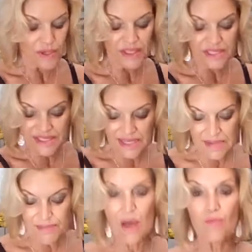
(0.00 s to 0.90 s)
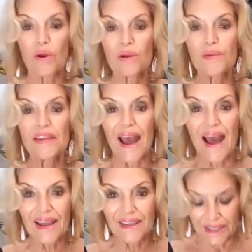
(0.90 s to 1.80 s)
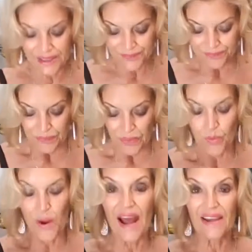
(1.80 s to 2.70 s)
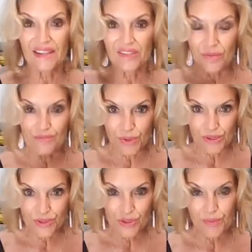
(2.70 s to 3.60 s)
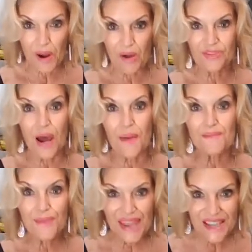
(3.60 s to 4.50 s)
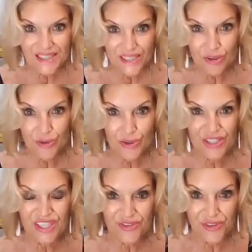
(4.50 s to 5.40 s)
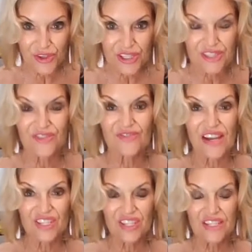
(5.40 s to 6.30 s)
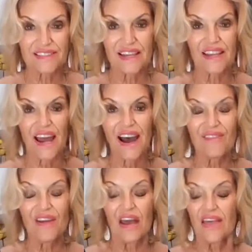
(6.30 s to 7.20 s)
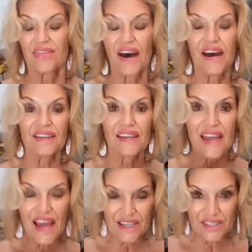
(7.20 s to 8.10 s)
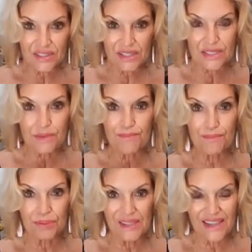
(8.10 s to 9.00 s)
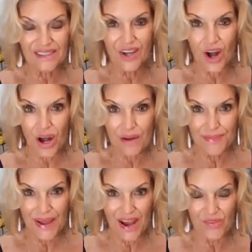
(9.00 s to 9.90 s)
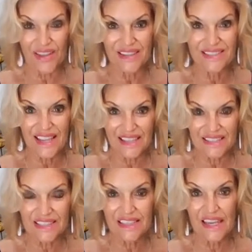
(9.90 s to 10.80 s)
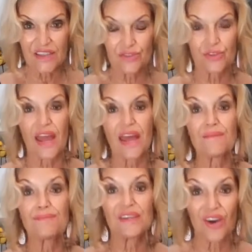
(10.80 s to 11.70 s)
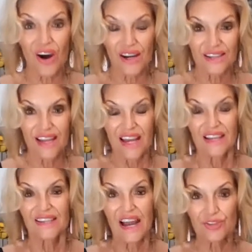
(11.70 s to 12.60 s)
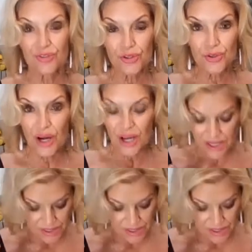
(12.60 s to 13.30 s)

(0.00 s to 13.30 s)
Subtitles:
We're going to steam. And what are we adding? We're adding some Brussels sprouts, amazing cruciferous veggies that have that excellent plant compound that is anti-cancer and beyond, natural